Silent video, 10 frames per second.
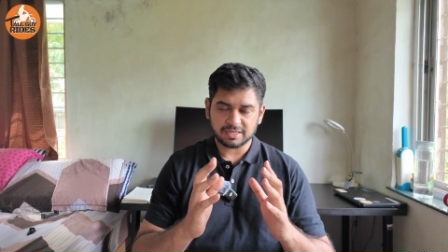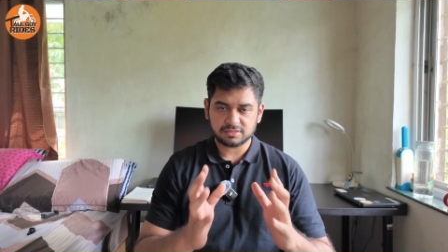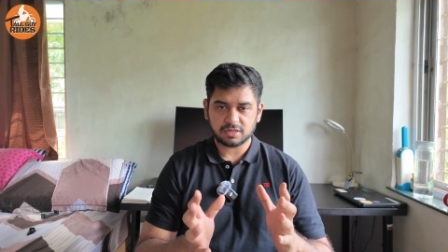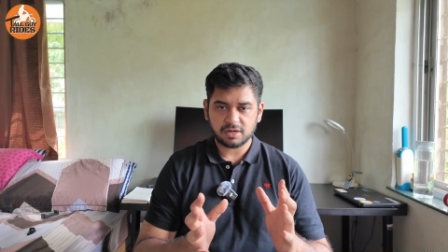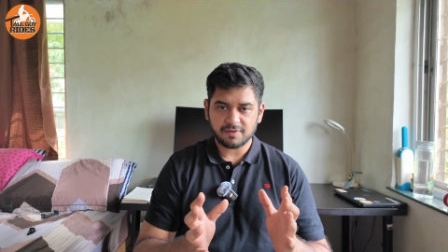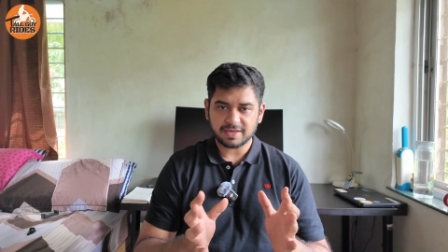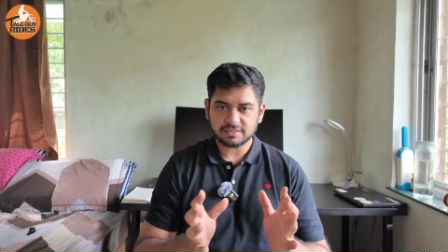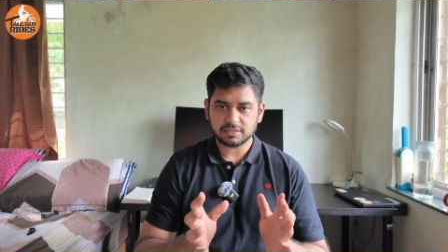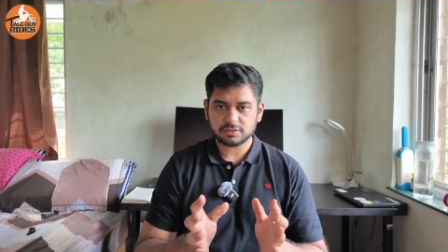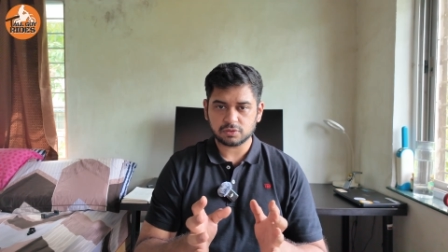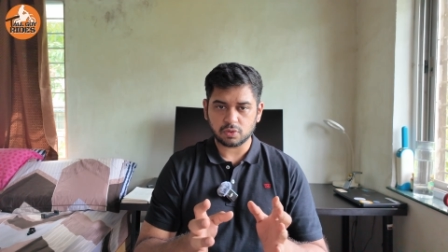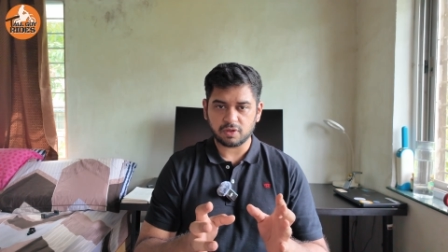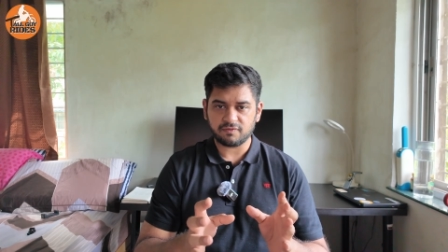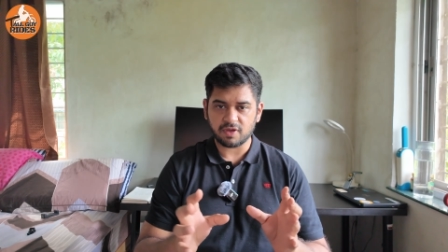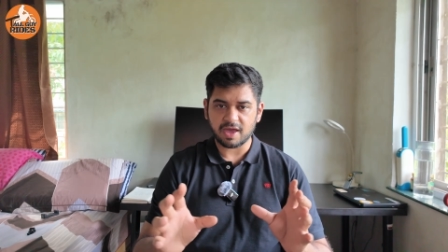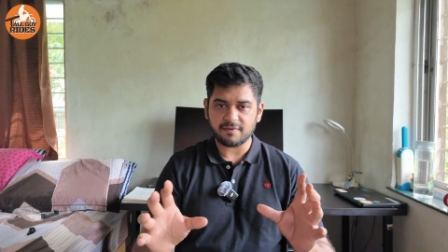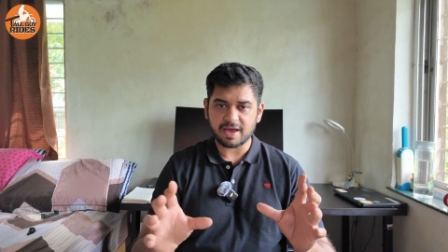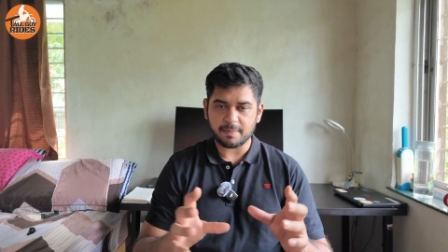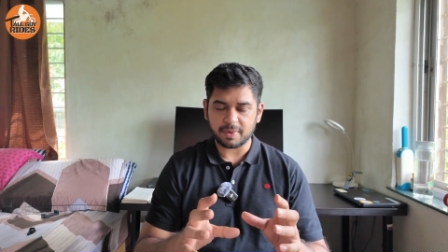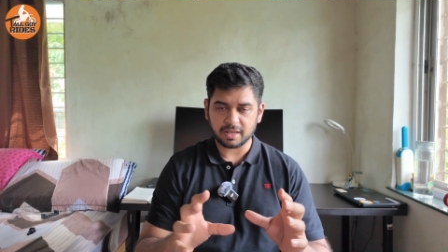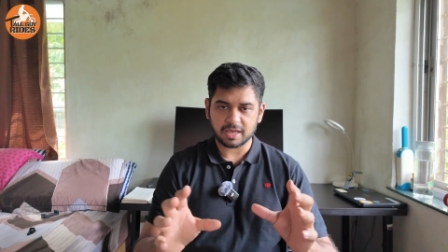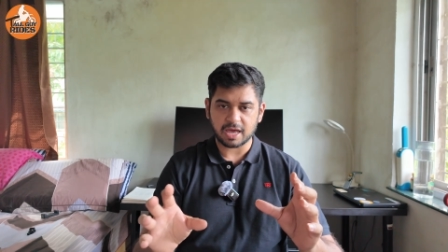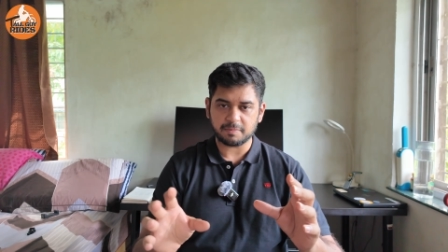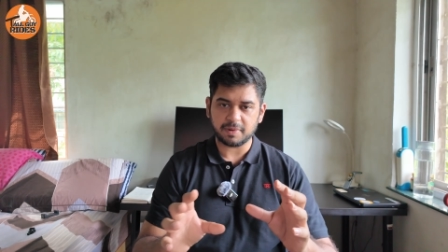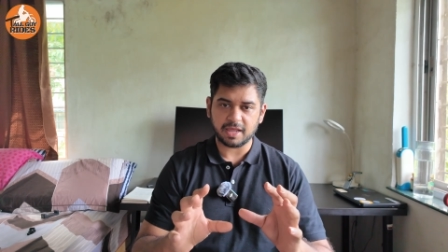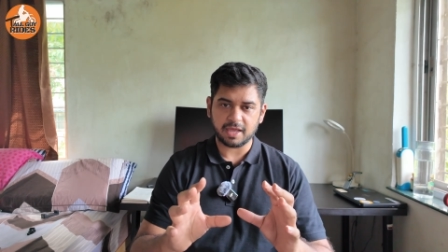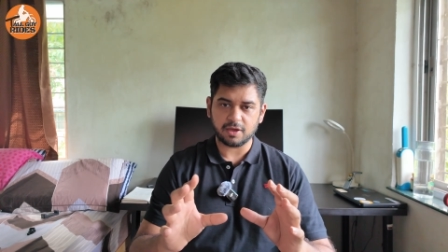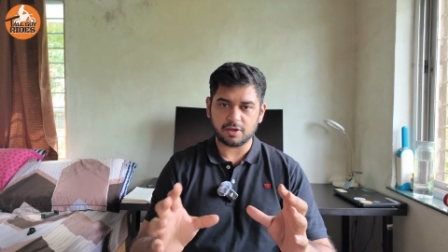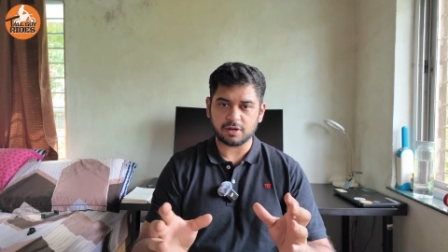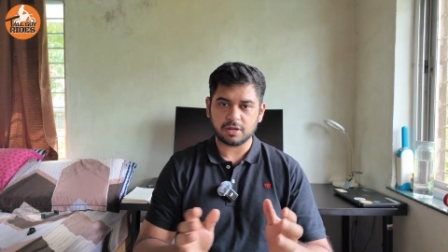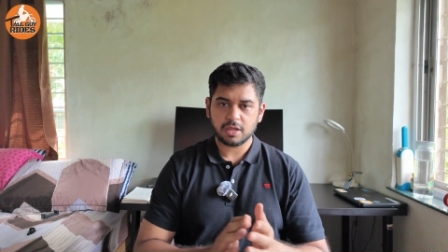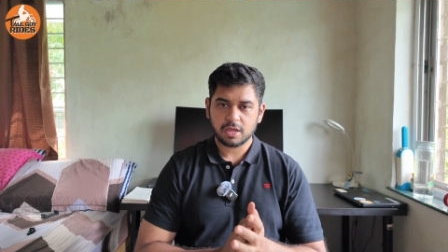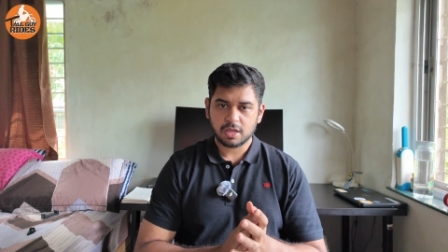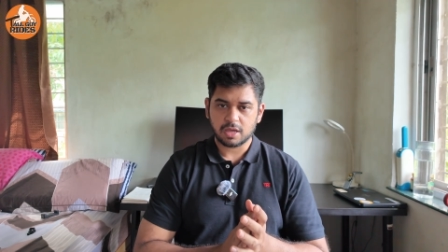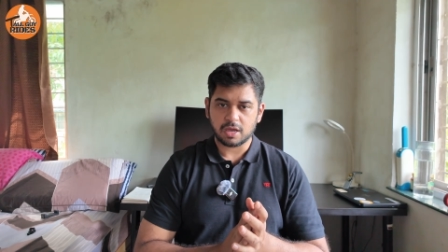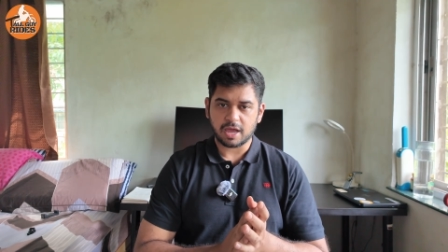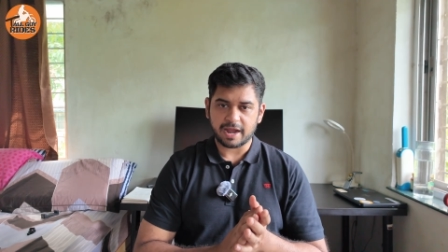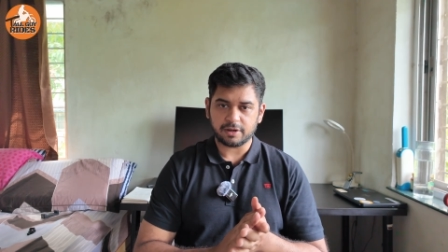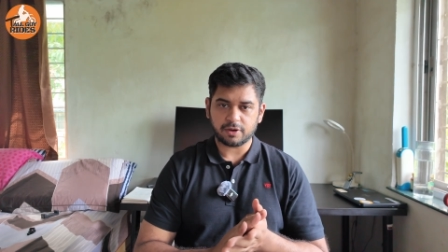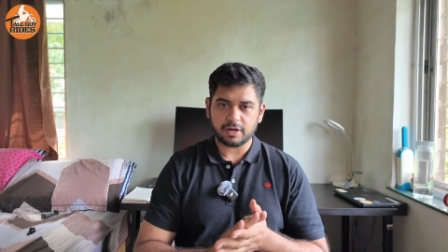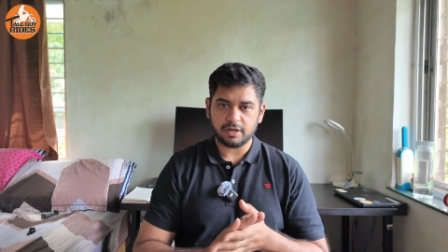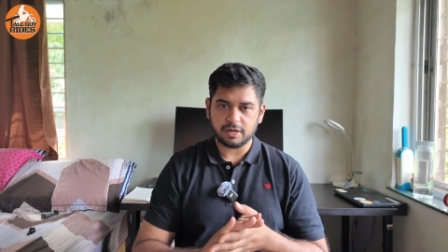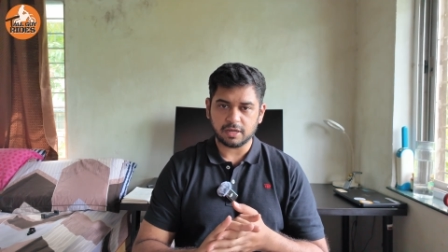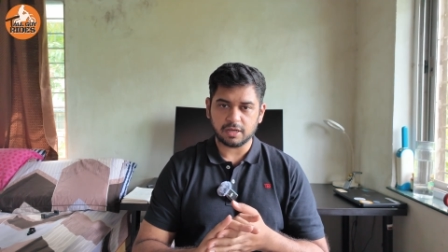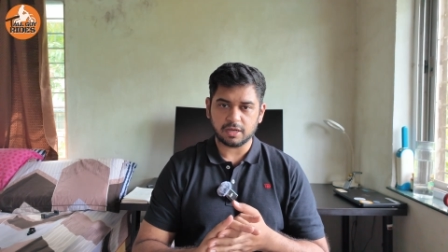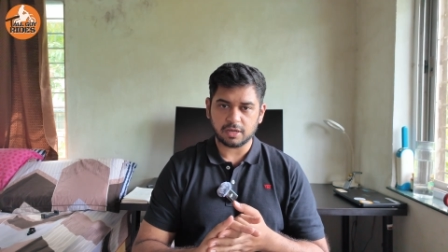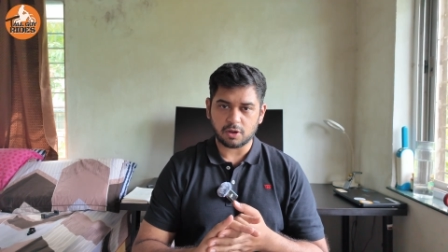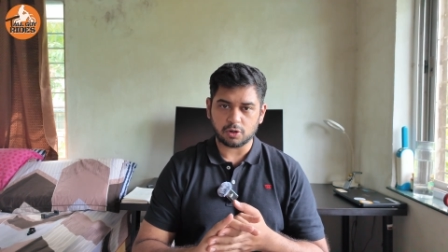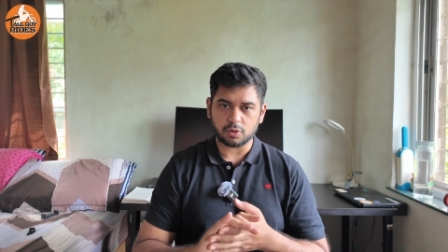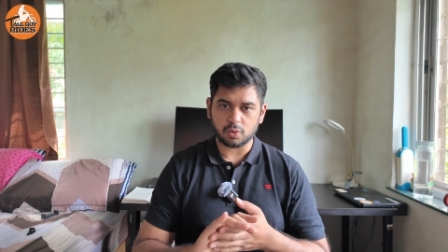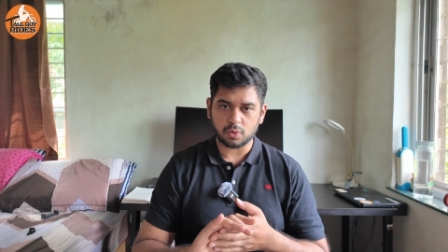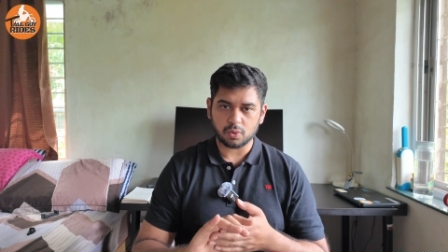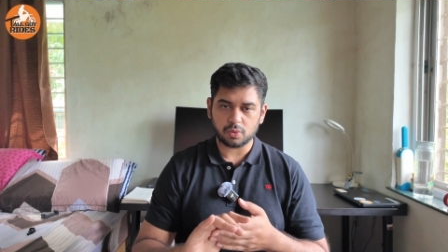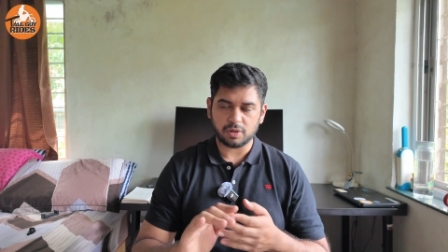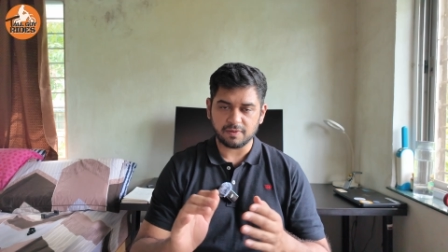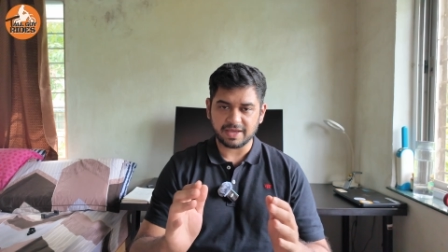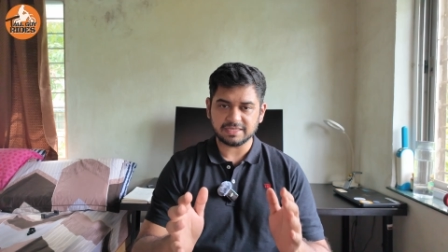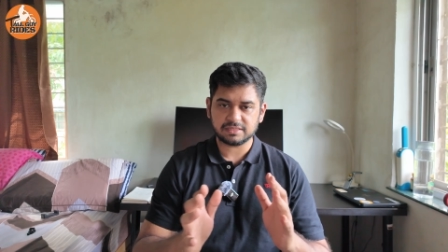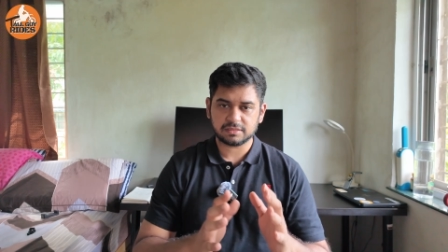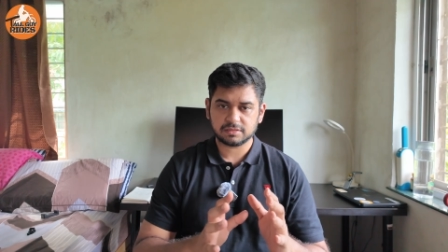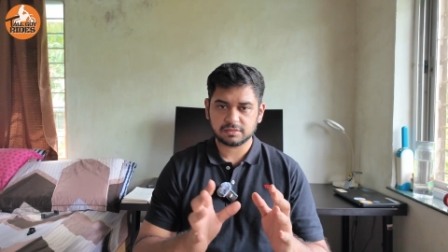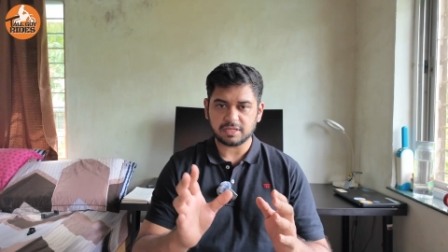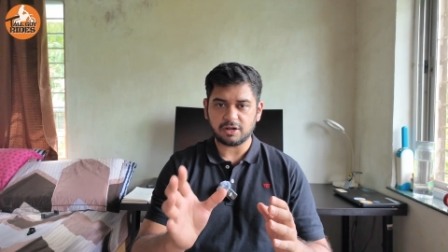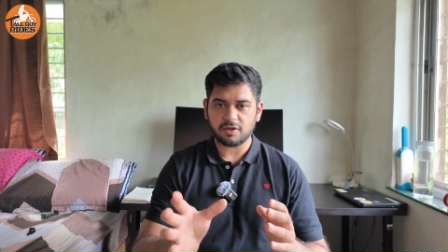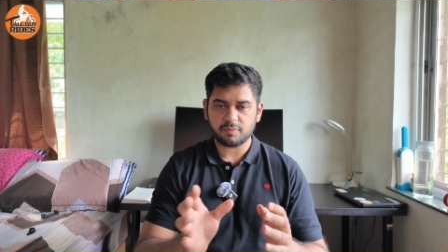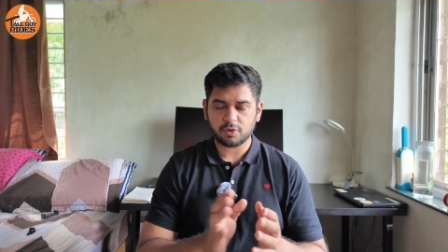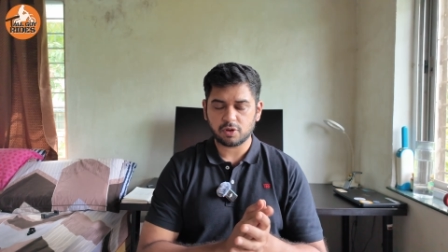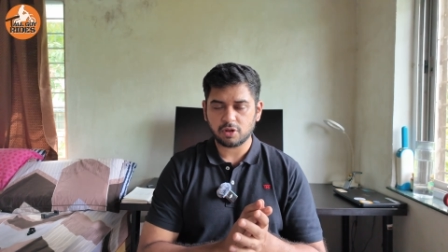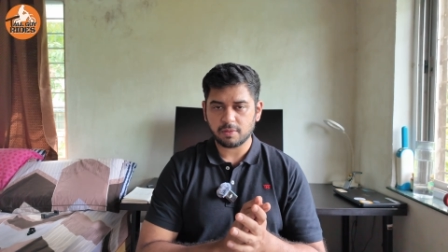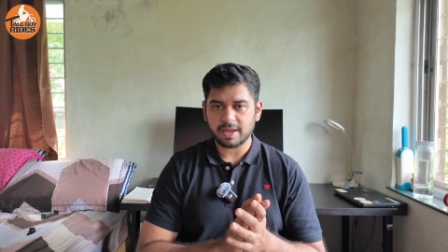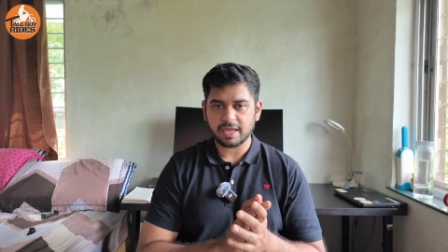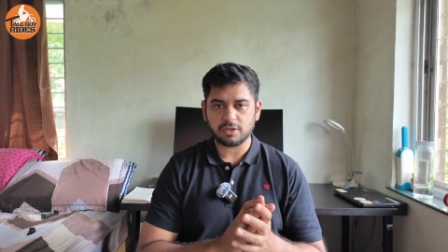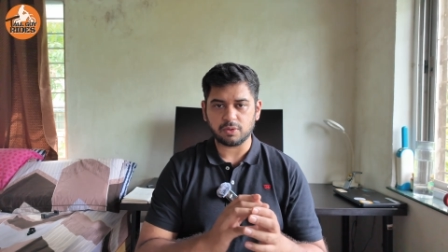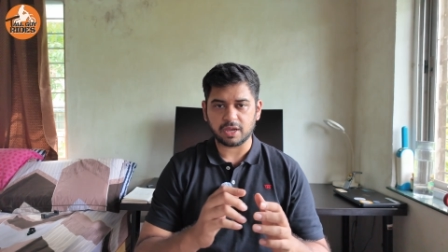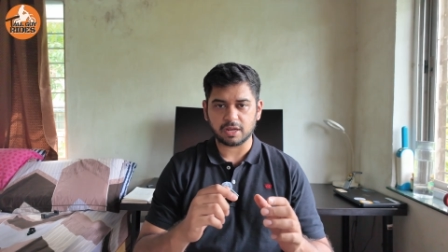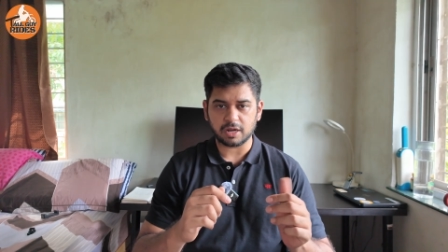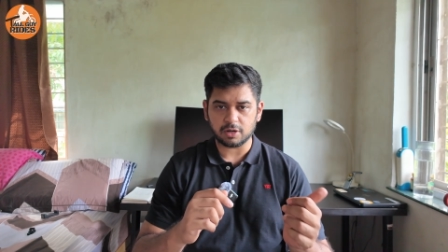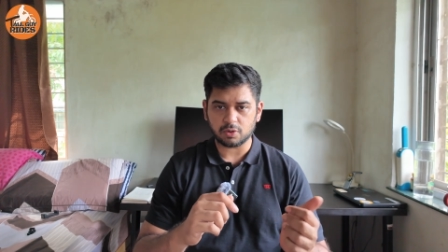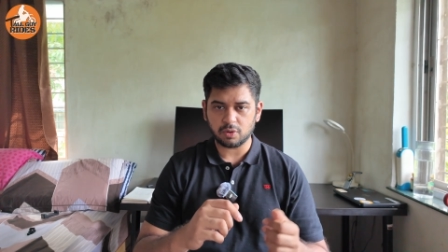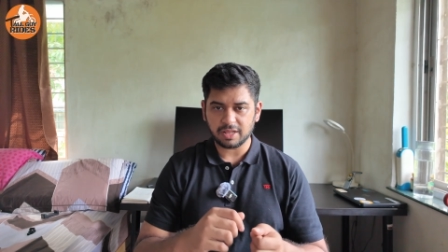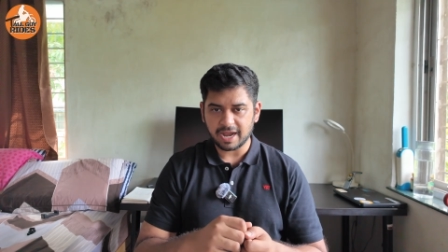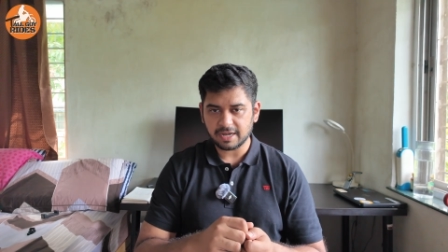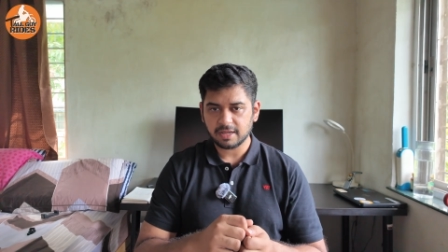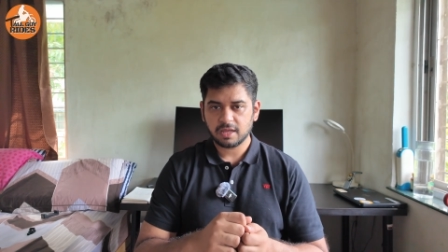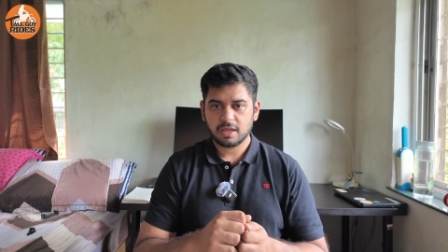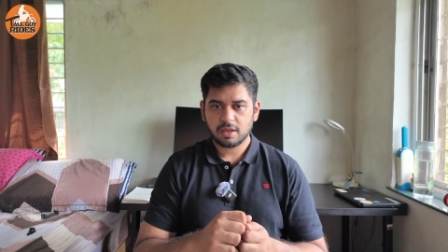cluster devices. So if you have Apple CarPlay or Android Auto device that you have put on your bike, you can control that